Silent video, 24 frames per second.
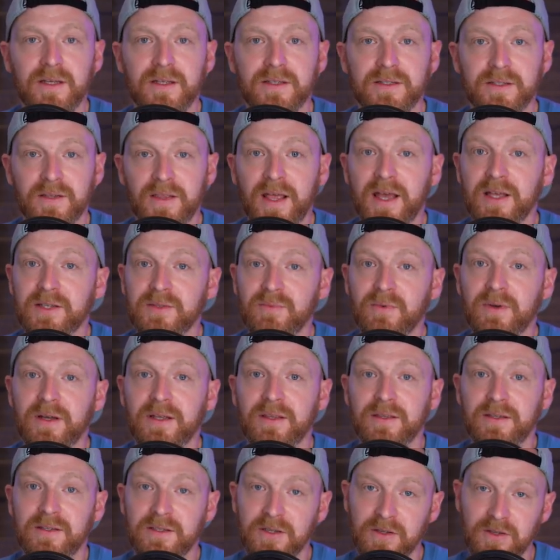So that's why,
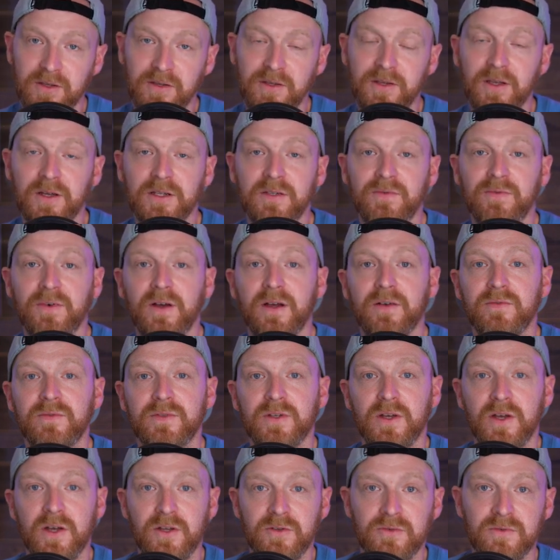so the
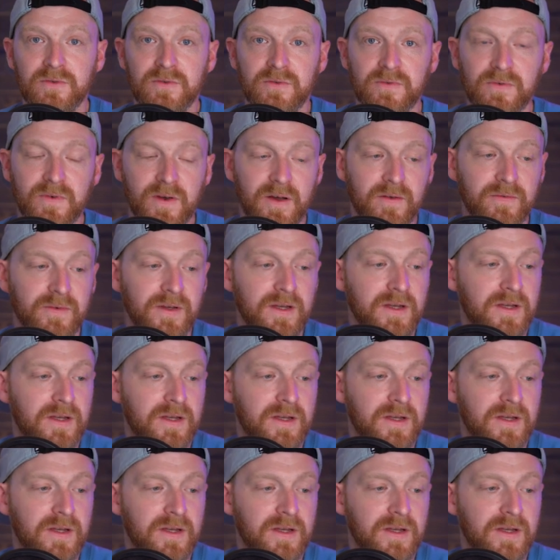35-105.